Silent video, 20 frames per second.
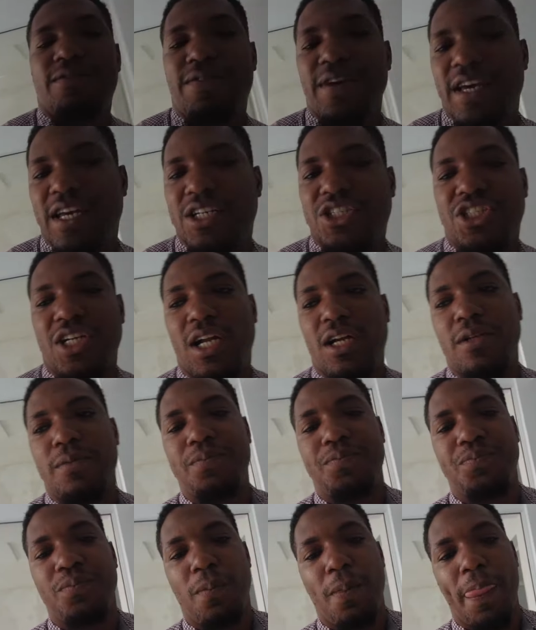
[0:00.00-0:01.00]

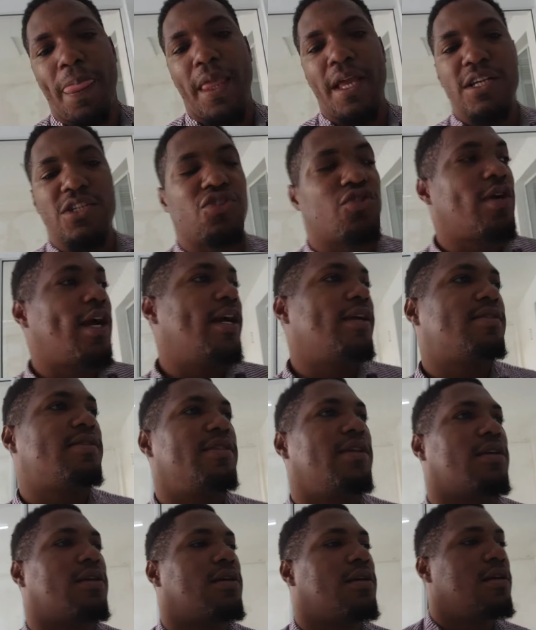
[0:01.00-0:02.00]
facial, it's right
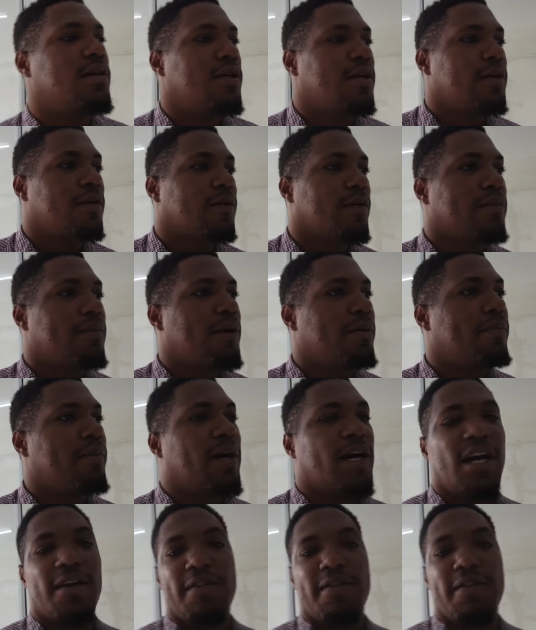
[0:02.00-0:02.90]
here. Remember,